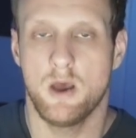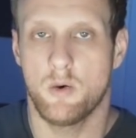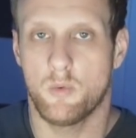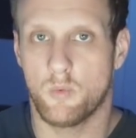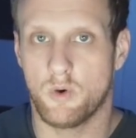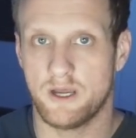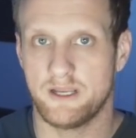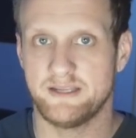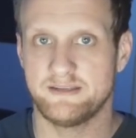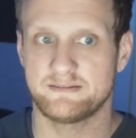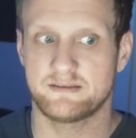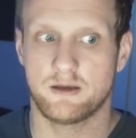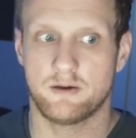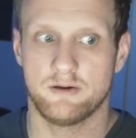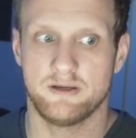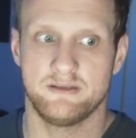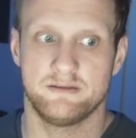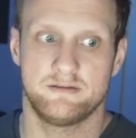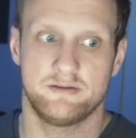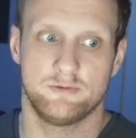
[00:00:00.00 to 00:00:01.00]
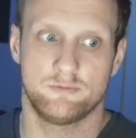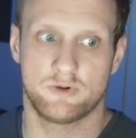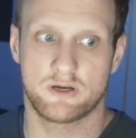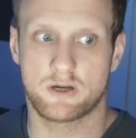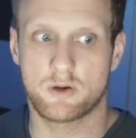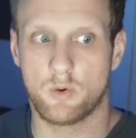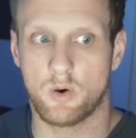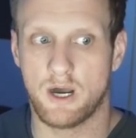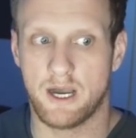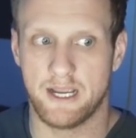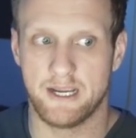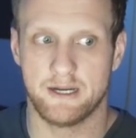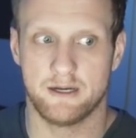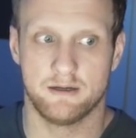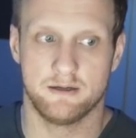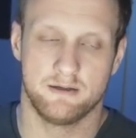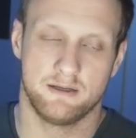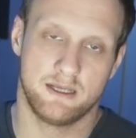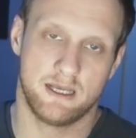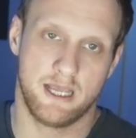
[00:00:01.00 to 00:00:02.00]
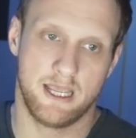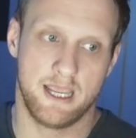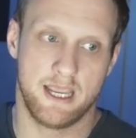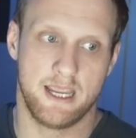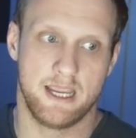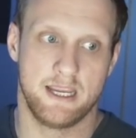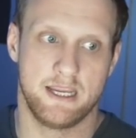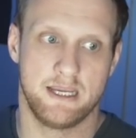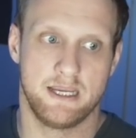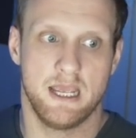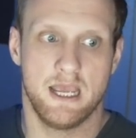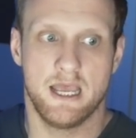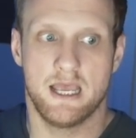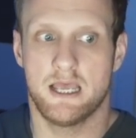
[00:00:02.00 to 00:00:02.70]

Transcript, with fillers: One is going to require a